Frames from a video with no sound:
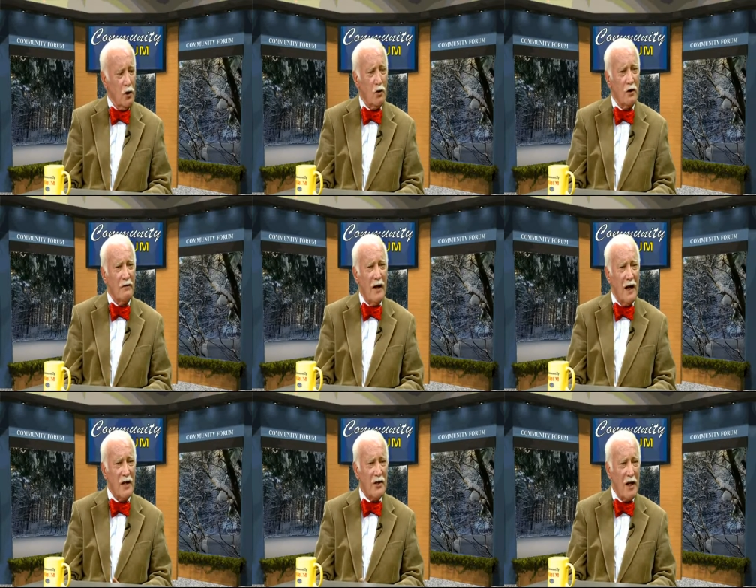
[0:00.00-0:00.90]
to
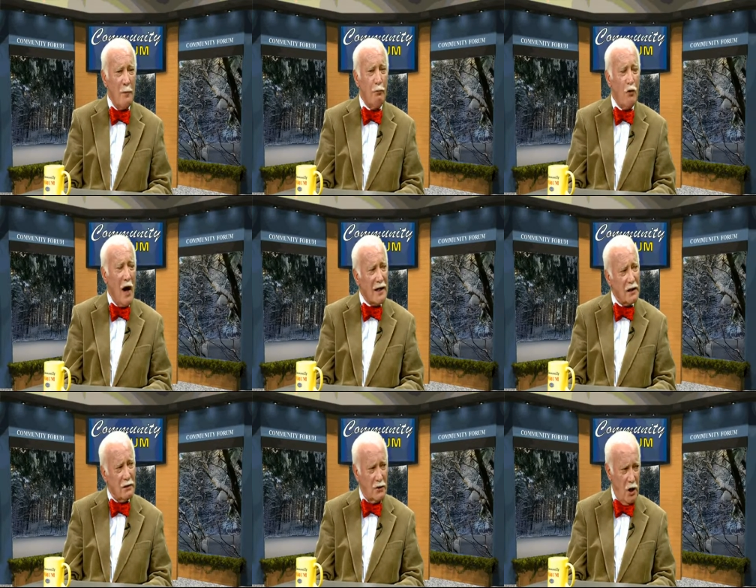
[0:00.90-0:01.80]
devise a
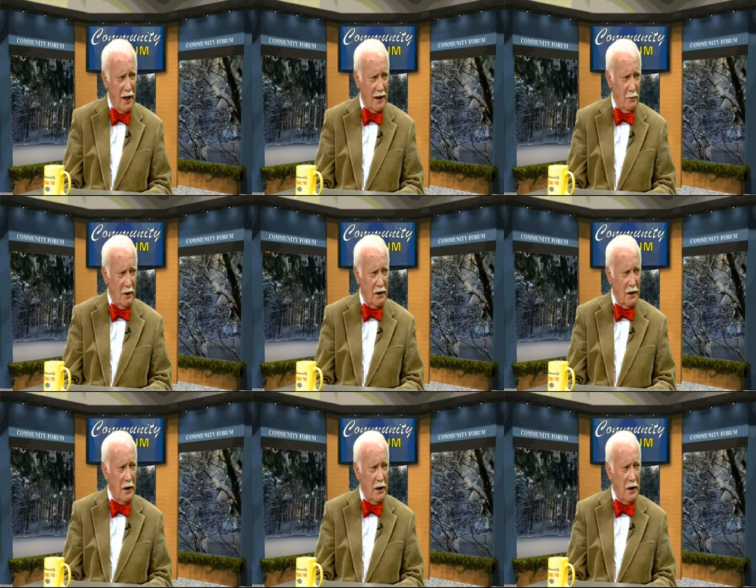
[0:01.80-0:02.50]
practical document